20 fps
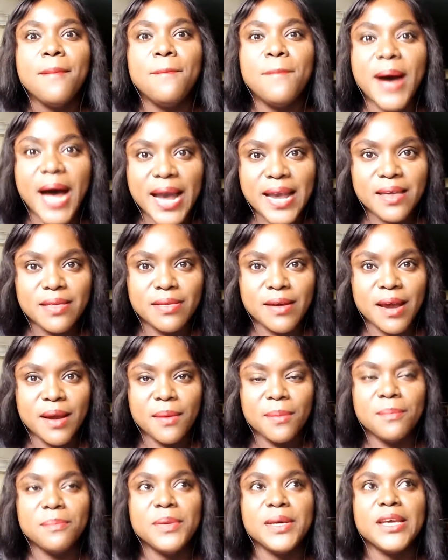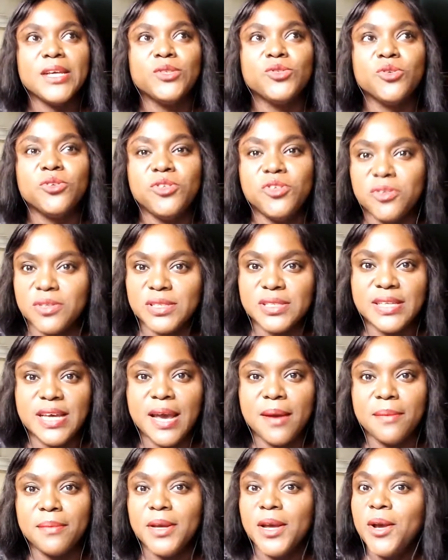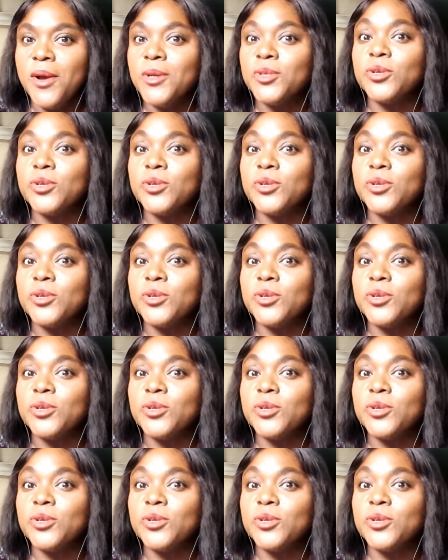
buy them, begin to use them.